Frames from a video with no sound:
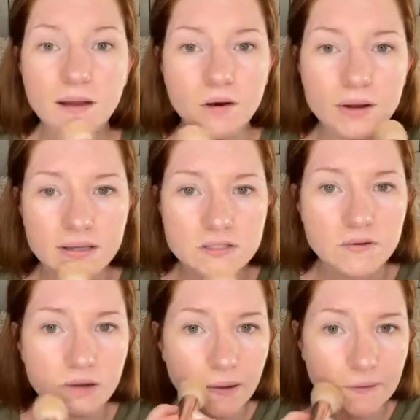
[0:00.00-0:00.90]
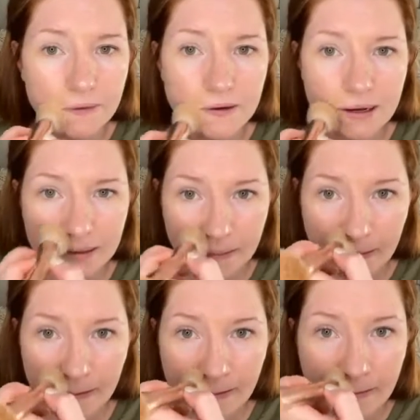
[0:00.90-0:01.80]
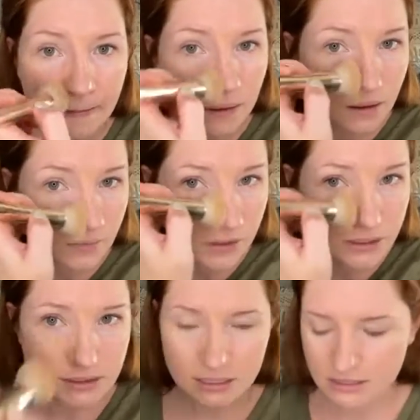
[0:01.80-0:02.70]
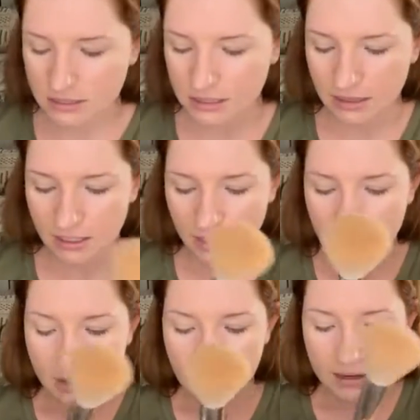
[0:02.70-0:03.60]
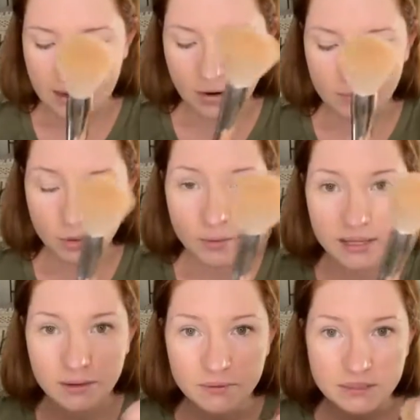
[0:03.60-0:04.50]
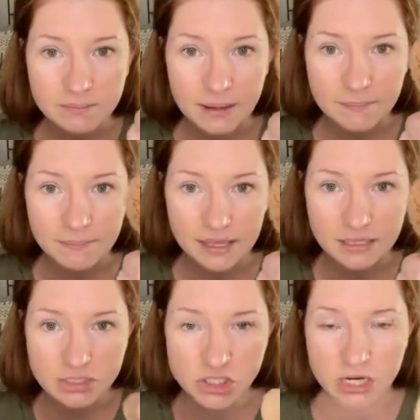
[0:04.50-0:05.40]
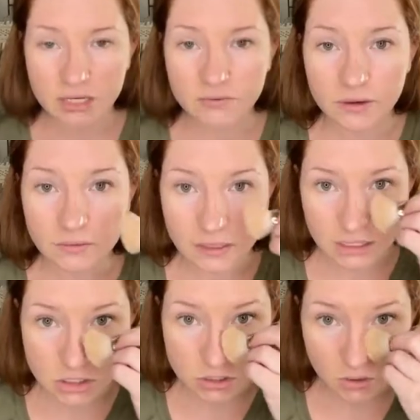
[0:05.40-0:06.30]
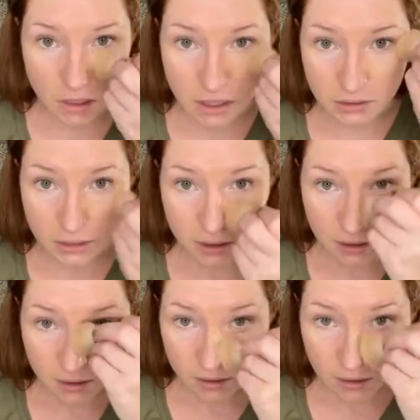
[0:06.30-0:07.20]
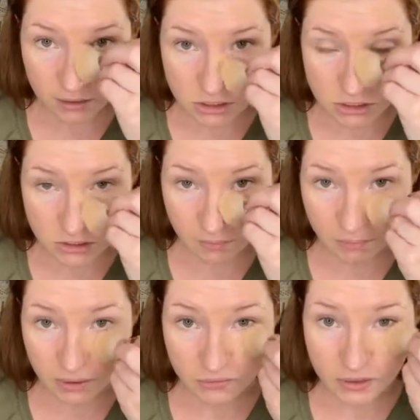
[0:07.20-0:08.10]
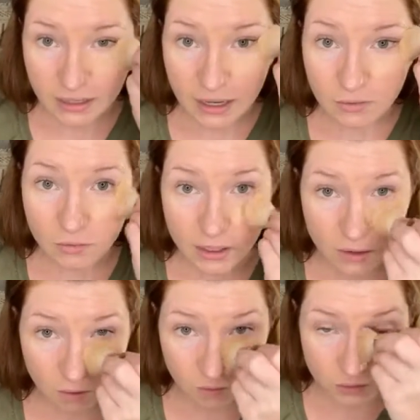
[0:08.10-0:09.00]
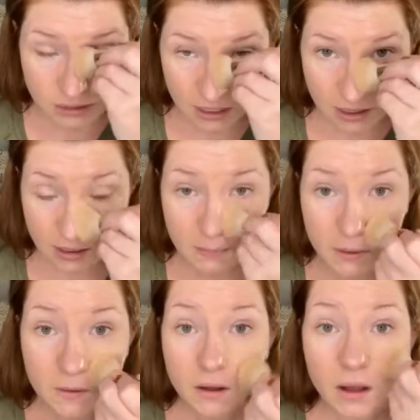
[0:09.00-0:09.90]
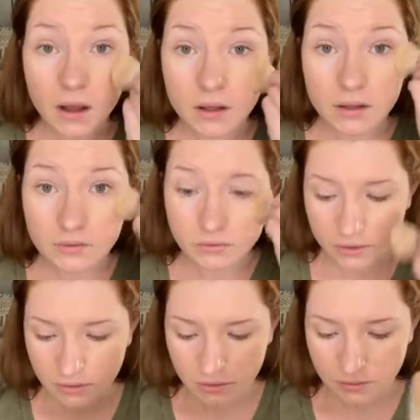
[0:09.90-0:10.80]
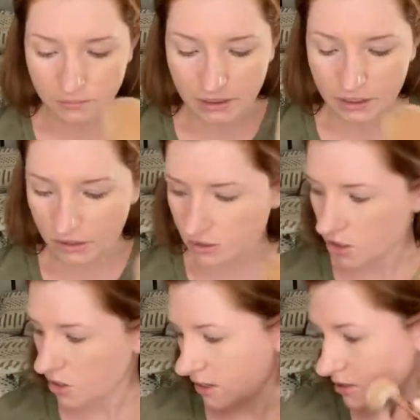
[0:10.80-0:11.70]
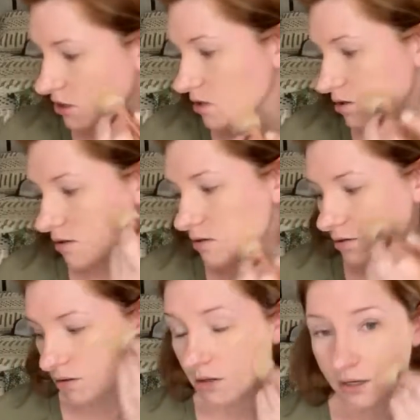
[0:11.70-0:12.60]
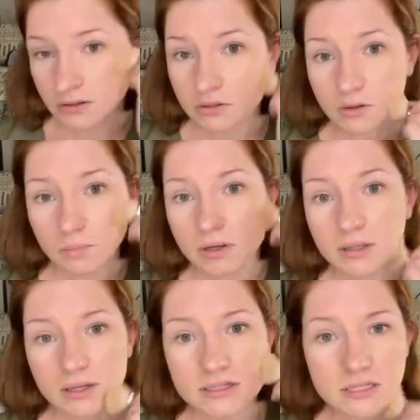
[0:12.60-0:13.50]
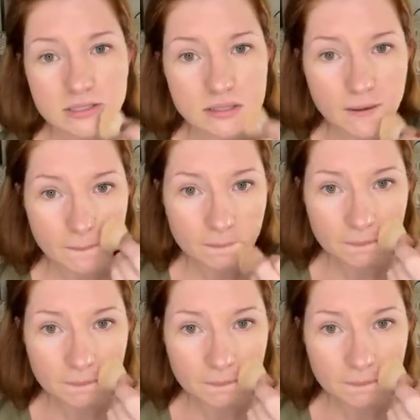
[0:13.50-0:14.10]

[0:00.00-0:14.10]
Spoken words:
Okay, so I've color corrected, I've condensed in there. Now I'm going in with my main shade foundational color and just buffing that right over top of my color corrector. You got your little book there, Sissy?